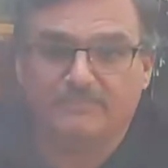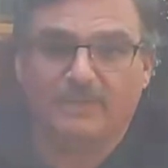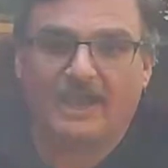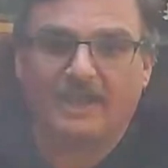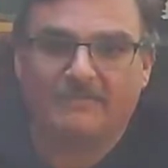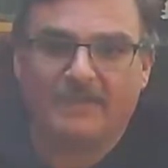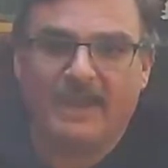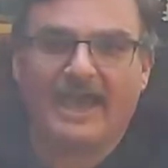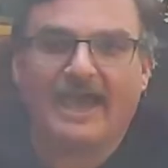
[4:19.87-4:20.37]

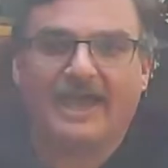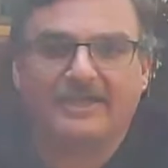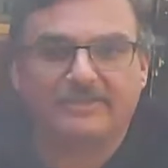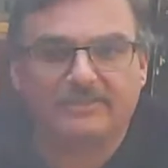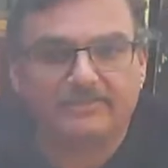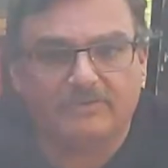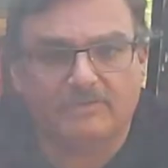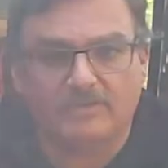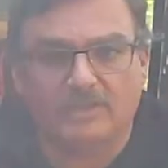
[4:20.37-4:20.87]
by math.
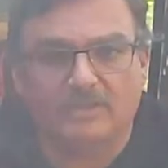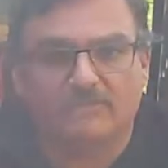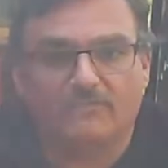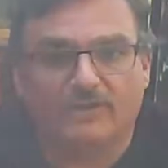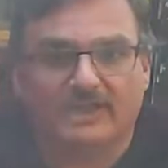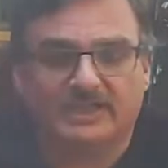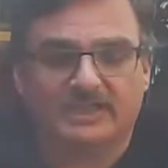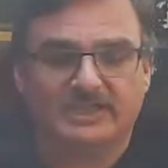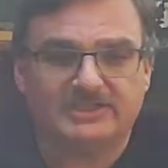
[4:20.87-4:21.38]

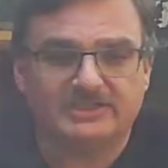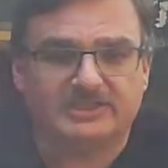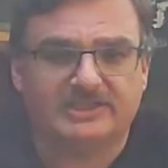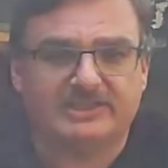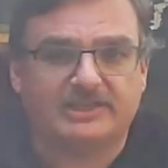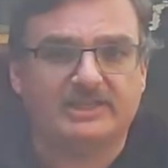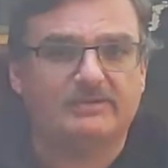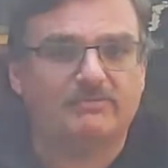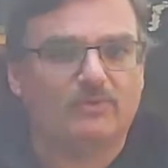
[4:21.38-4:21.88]

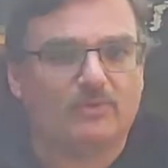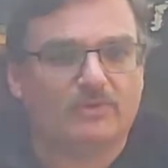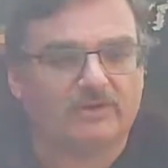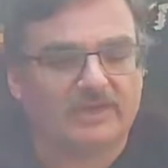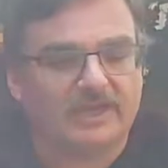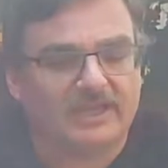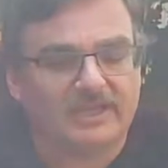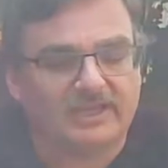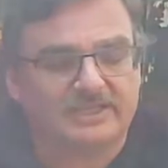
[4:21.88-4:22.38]
Realistically, more
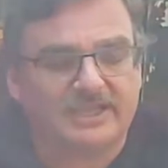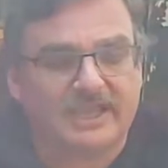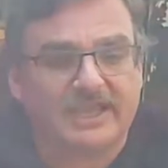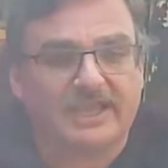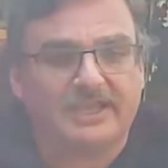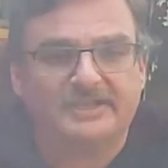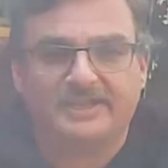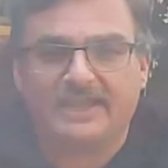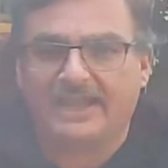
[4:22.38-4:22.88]
like a
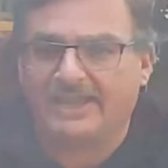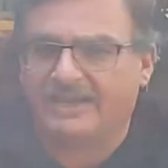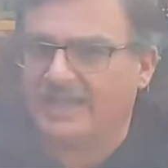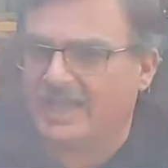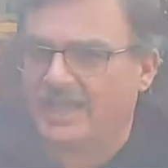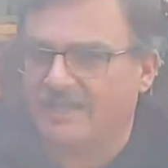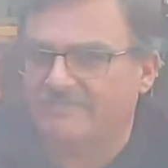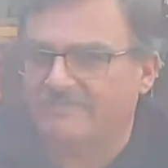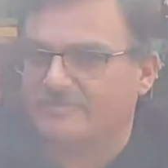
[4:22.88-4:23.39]
day, day and a
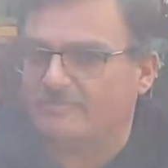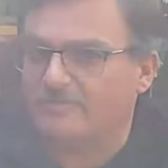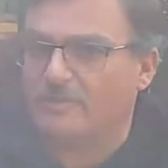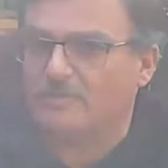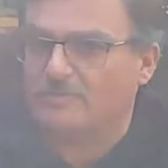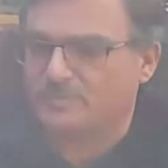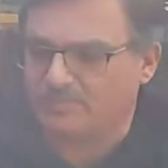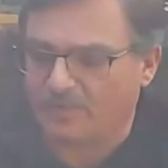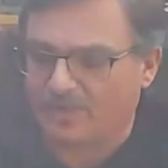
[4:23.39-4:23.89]
half at
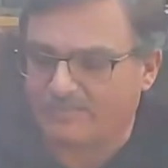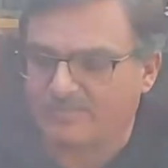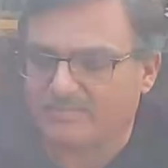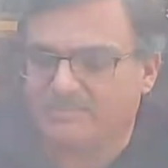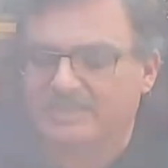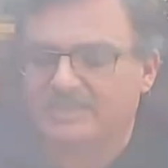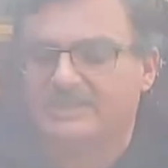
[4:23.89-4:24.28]
most, probably,